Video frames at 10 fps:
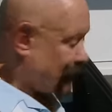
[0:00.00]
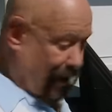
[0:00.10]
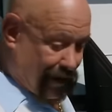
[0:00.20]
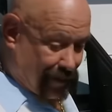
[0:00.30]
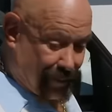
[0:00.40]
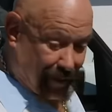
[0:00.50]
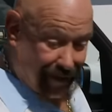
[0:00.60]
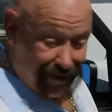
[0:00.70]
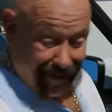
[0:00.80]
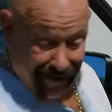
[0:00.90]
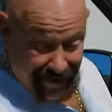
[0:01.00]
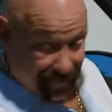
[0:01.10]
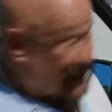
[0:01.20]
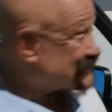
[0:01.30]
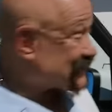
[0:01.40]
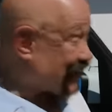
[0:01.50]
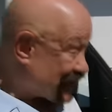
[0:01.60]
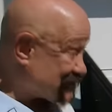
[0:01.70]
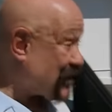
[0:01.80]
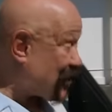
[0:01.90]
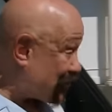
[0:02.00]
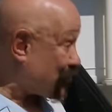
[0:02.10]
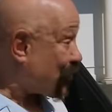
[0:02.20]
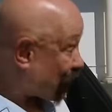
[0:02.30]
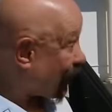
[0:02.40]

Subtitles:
Yeah, but it rested on the side of the road a